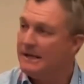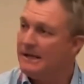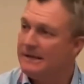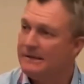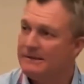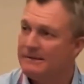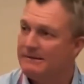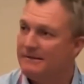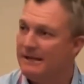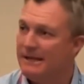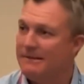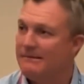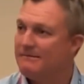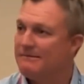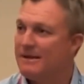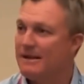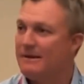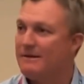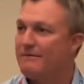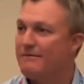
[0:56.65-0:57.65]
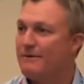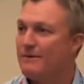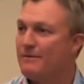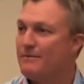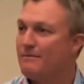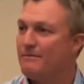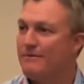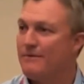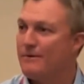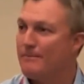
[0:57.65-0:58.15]
He's, done it for,
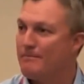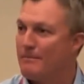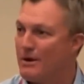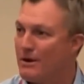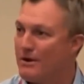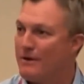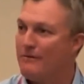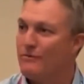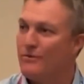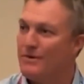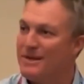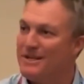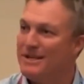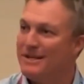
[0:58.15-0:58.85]
for part of one